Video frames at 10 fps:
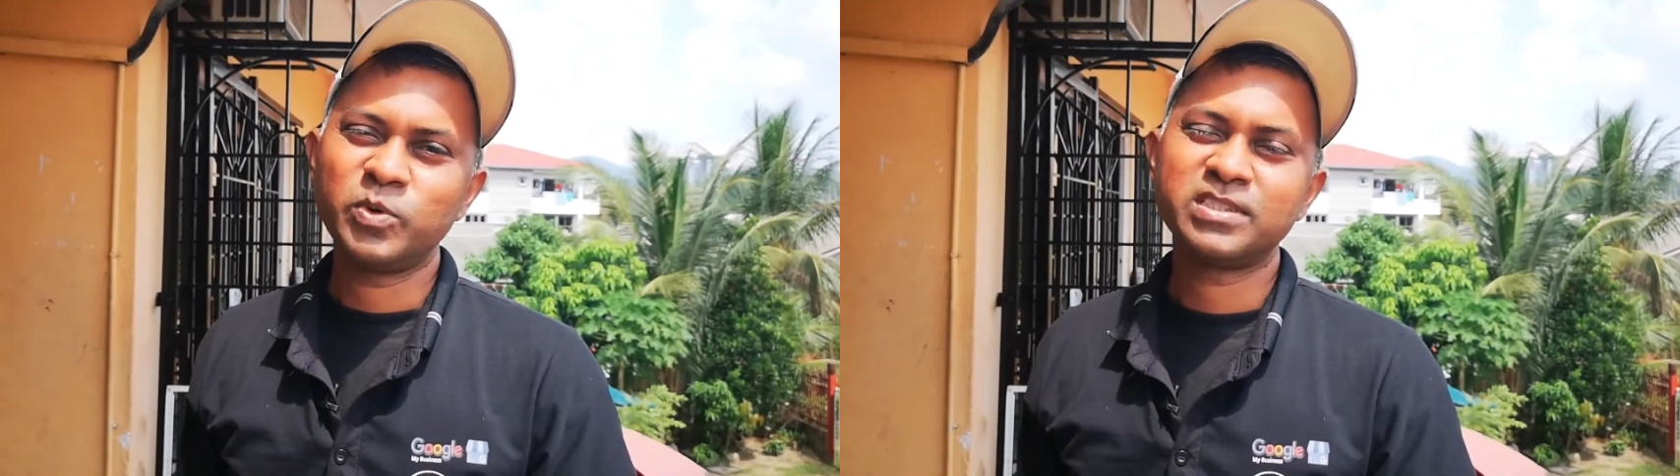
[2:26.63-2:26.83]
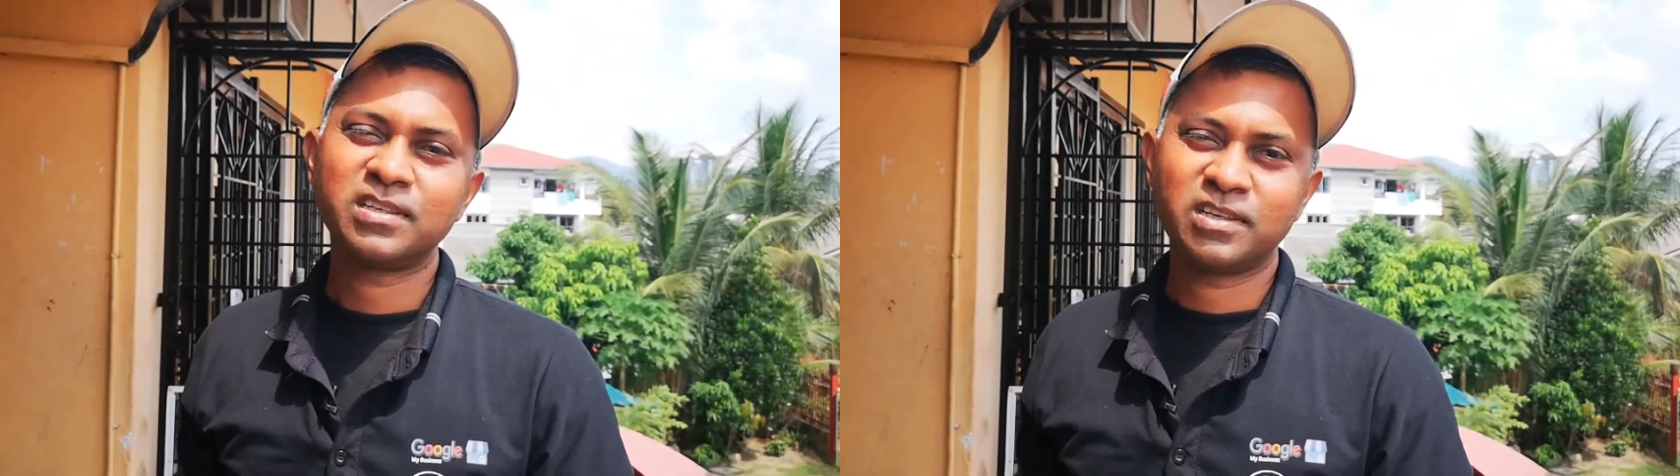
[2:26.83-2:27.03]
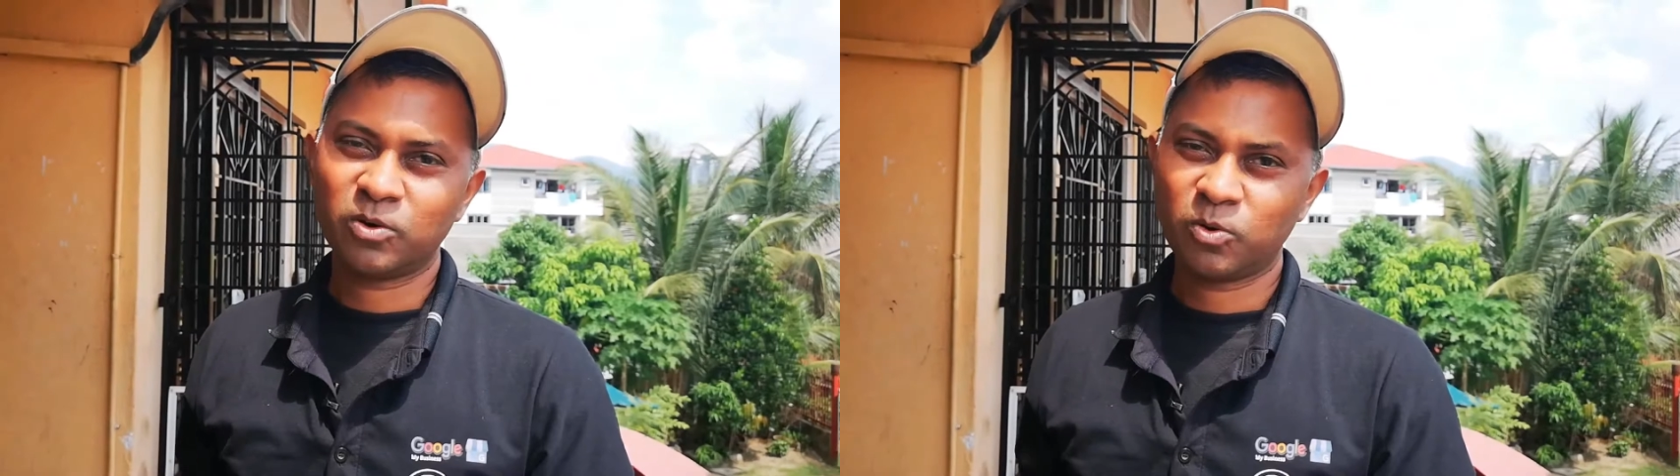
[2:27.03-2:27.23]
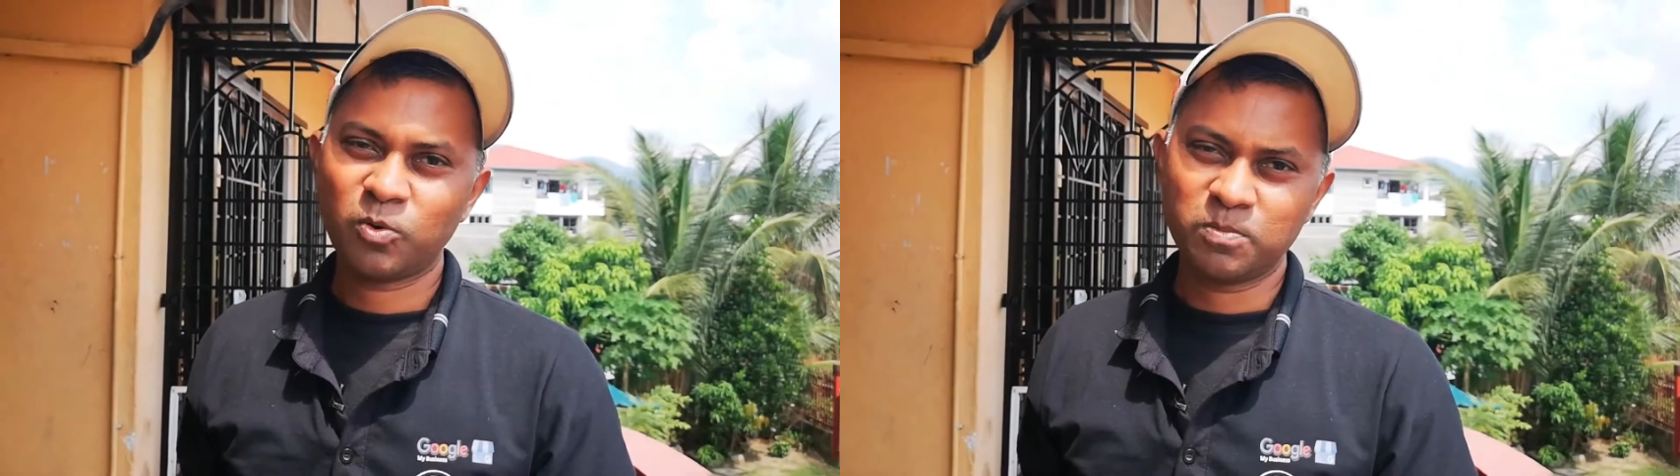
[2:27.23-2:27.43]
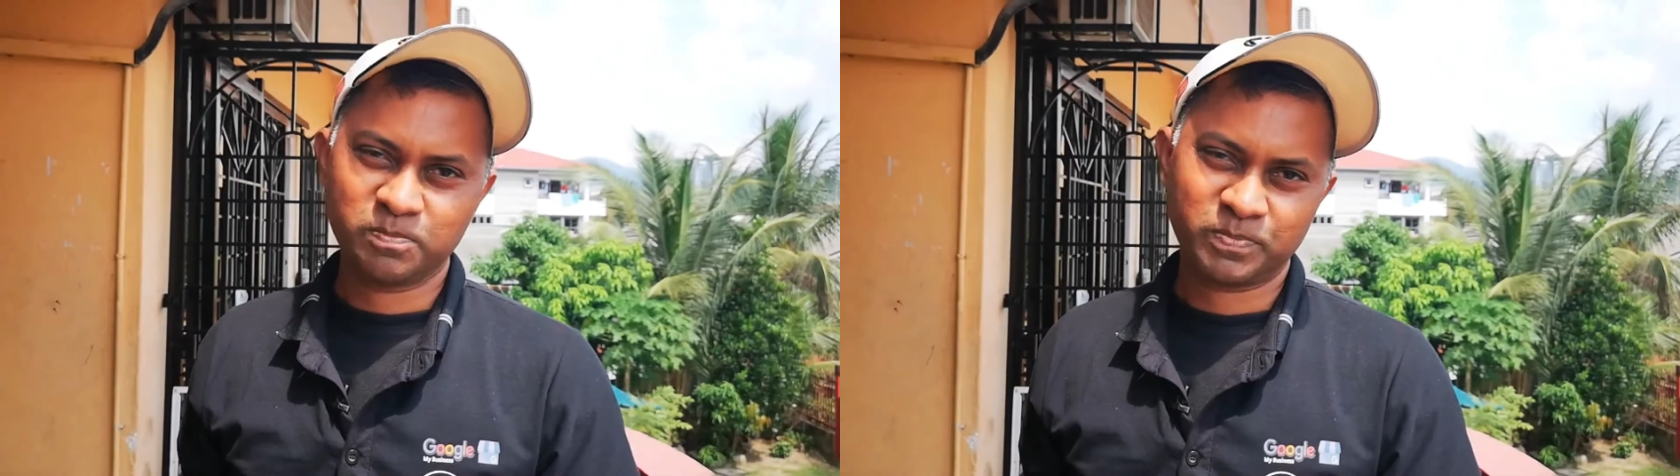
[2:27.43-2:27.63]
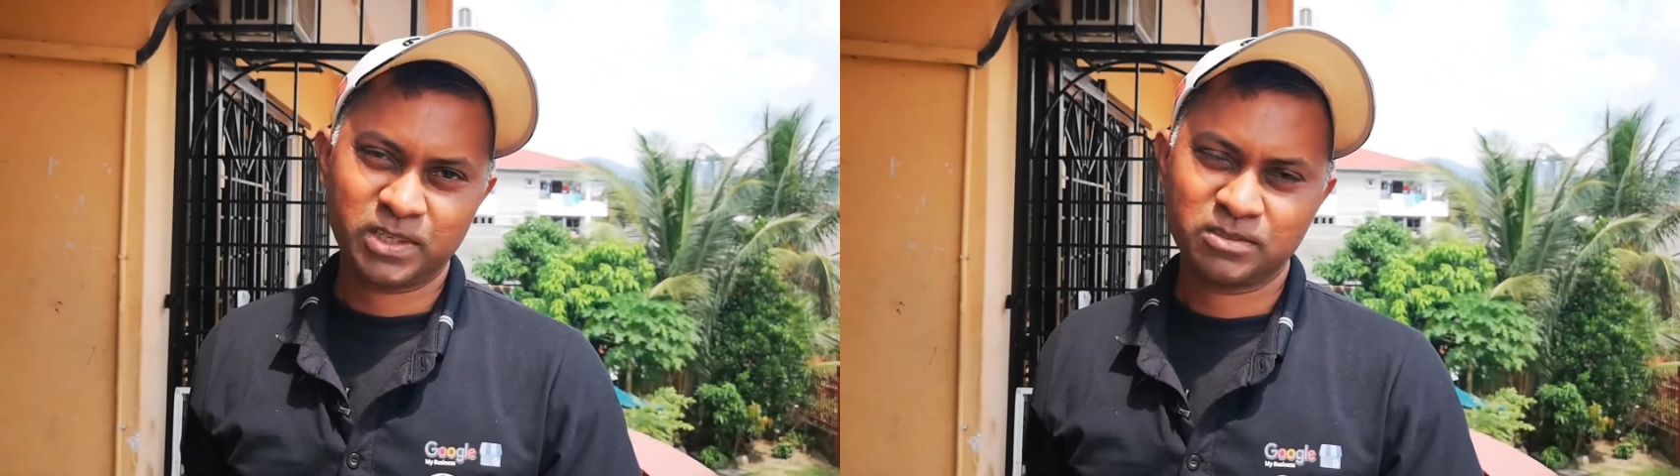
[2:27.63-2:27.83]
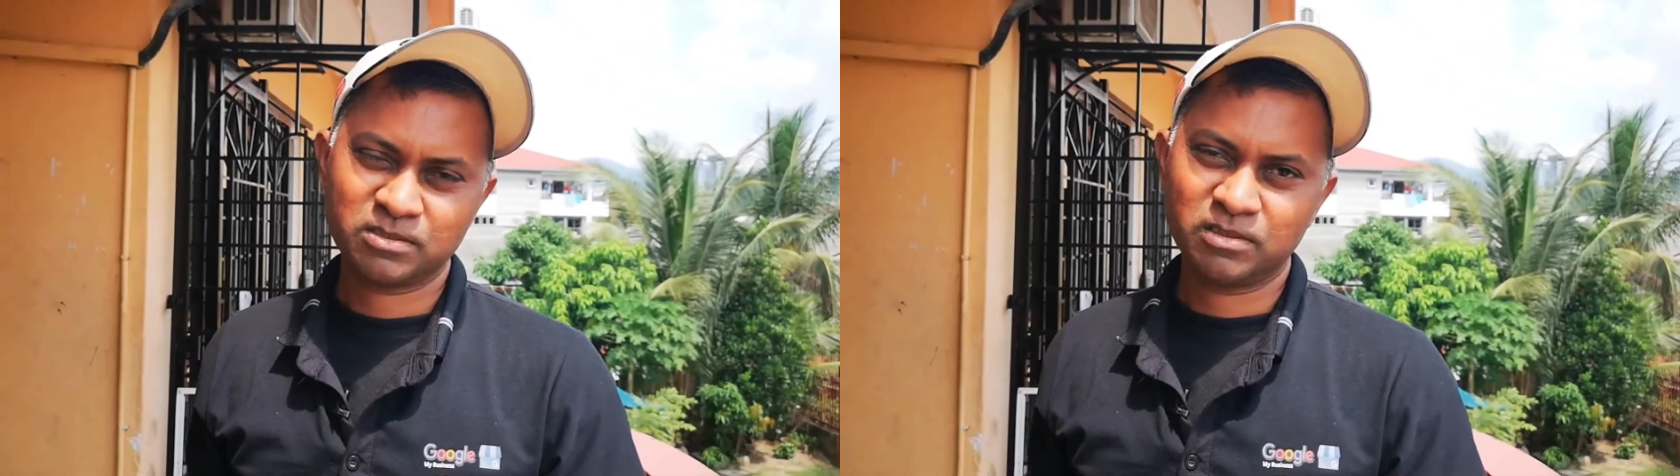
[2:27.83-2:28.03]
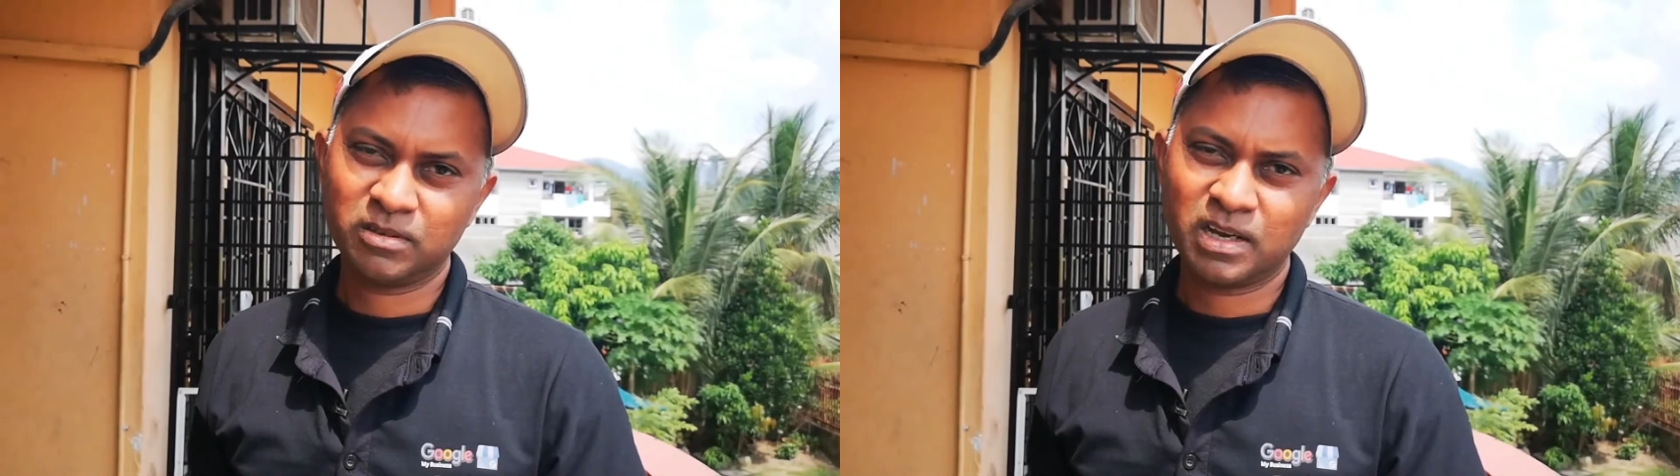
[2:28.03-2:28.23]
to visit the home.
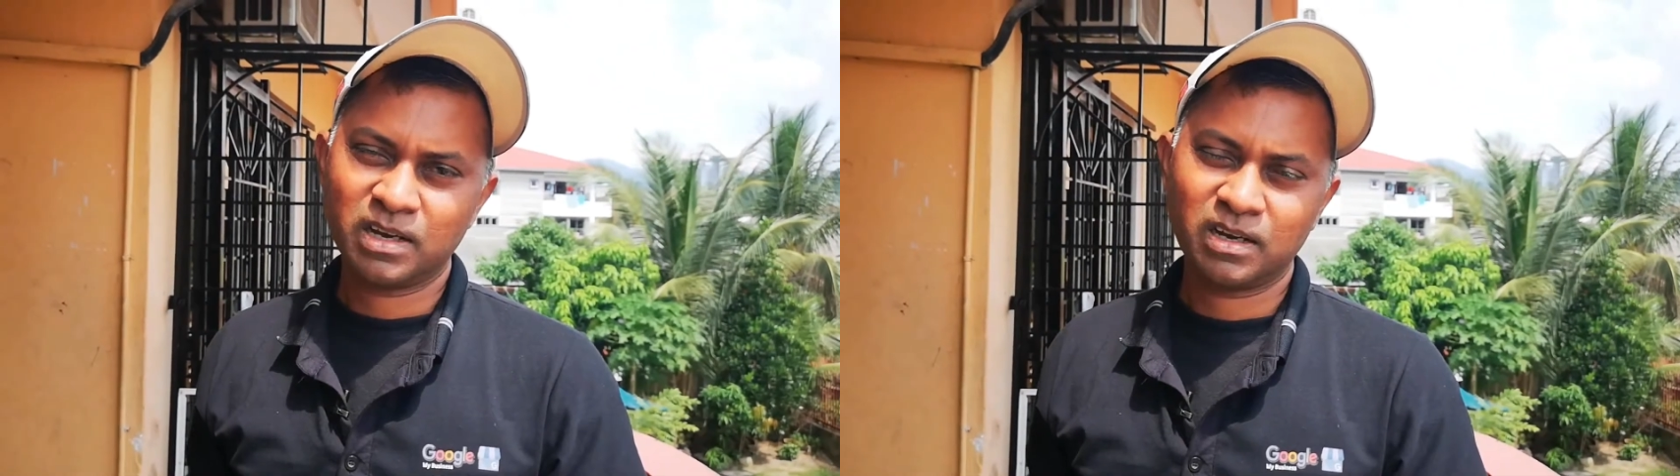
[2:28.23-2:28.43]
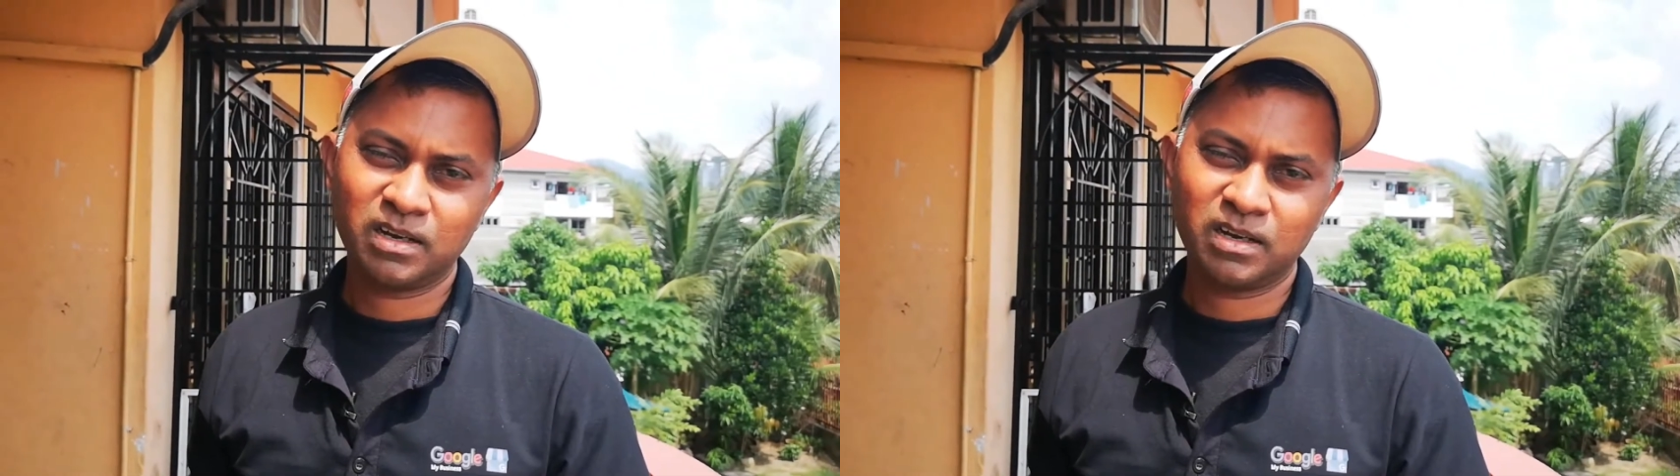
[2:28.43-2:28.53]
So